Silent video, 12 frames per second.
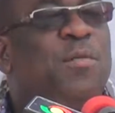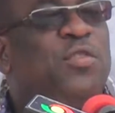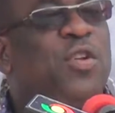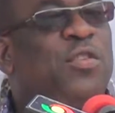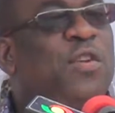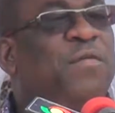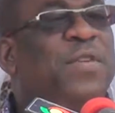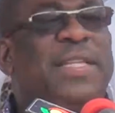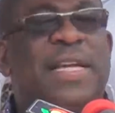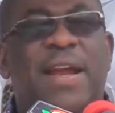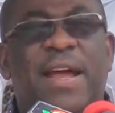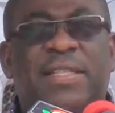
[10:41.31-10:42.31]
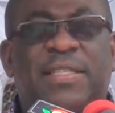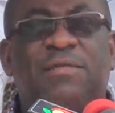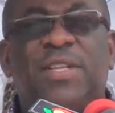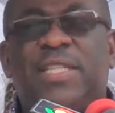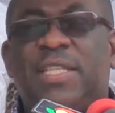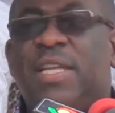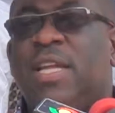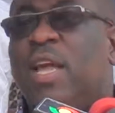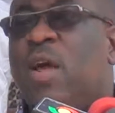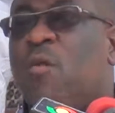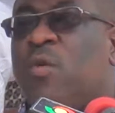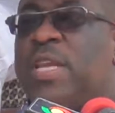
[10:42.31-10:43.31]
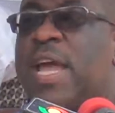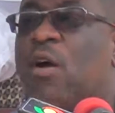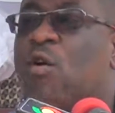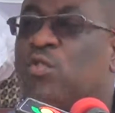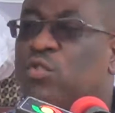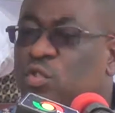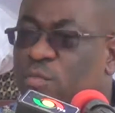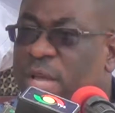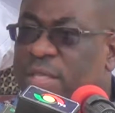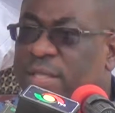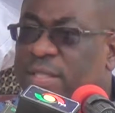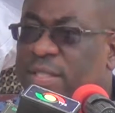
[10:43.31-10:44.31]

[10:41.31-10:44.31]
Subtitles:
sort of interactivity with their consumers.